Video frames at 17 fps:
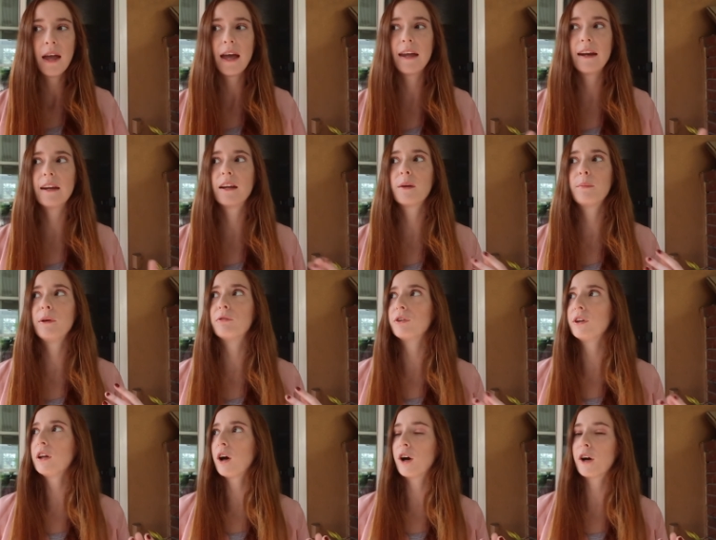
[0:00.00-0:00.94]
and it could be
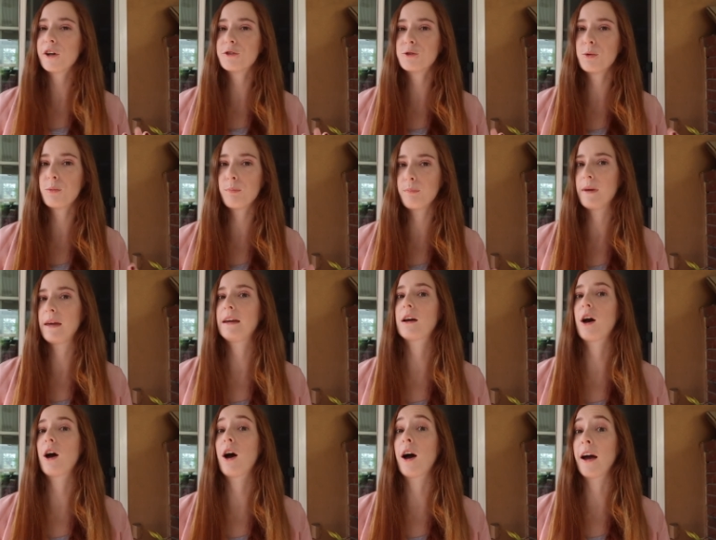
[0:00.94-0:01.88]
really hard to
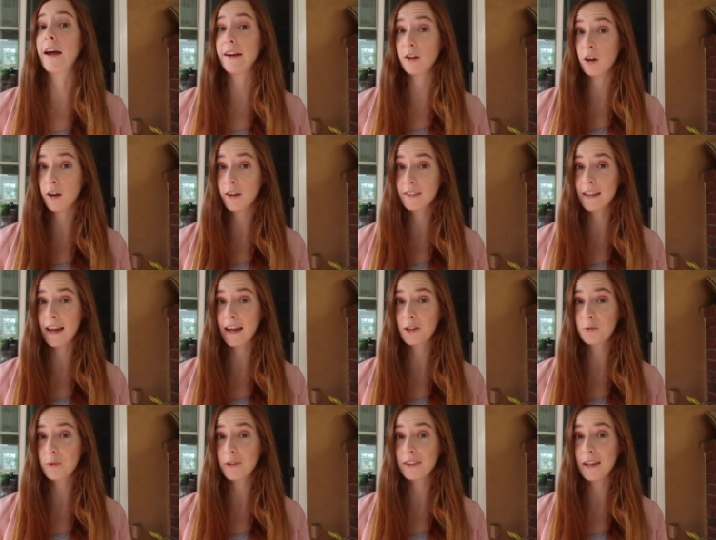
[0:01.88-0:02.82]
make eye
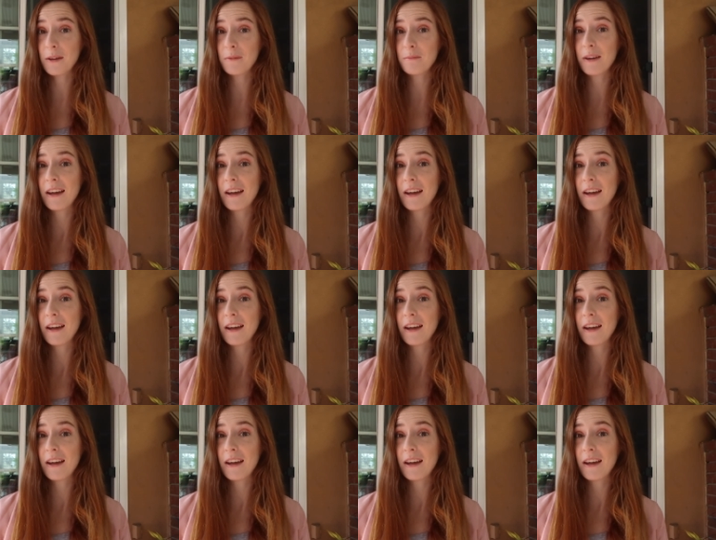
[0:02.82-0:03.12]
contact with them.